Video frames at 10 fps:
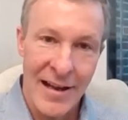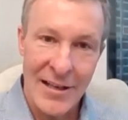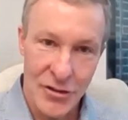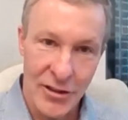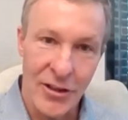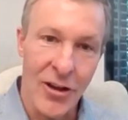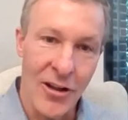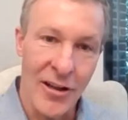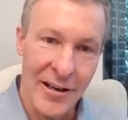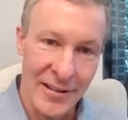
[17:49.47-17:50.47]
I started
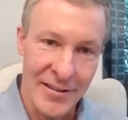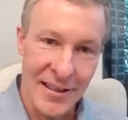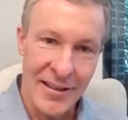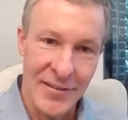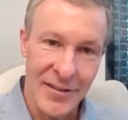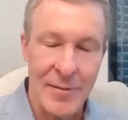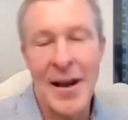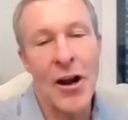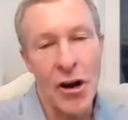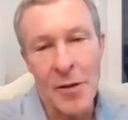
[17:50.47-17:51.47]
calling our executive team,
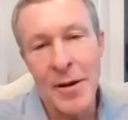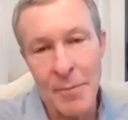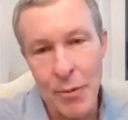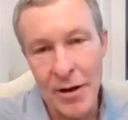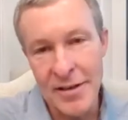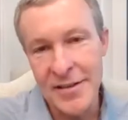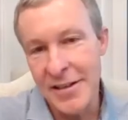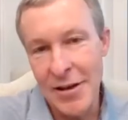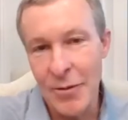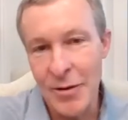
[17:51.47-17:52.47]
and I'd already been appointed
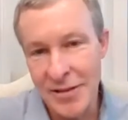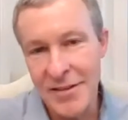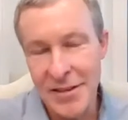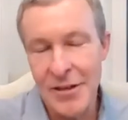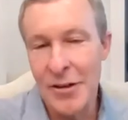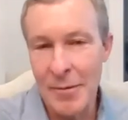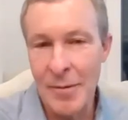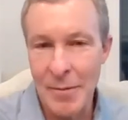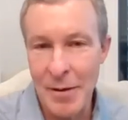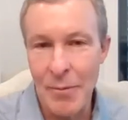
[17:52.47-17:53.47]
CEO. I wasn't CEO yet,
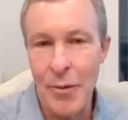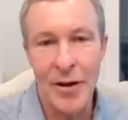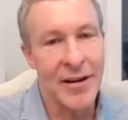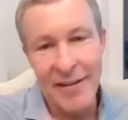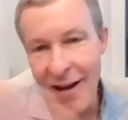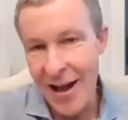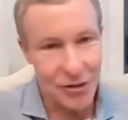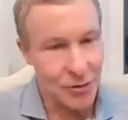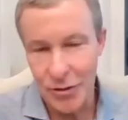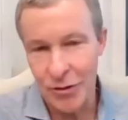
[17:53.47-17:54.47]
but had been appointed.
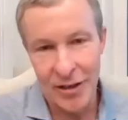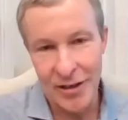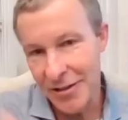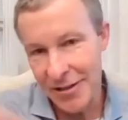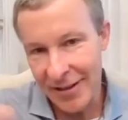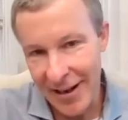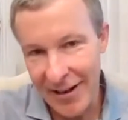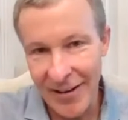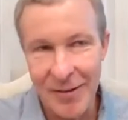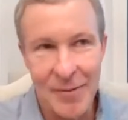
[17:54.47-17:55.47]
Oscar was gracious and
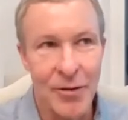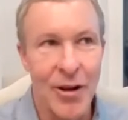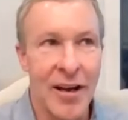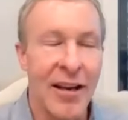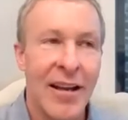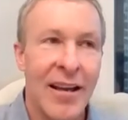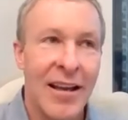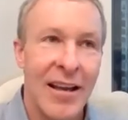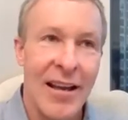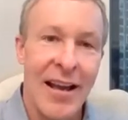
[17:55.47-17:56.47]
kind of let me run it.
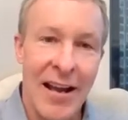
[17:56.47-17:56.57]
Right.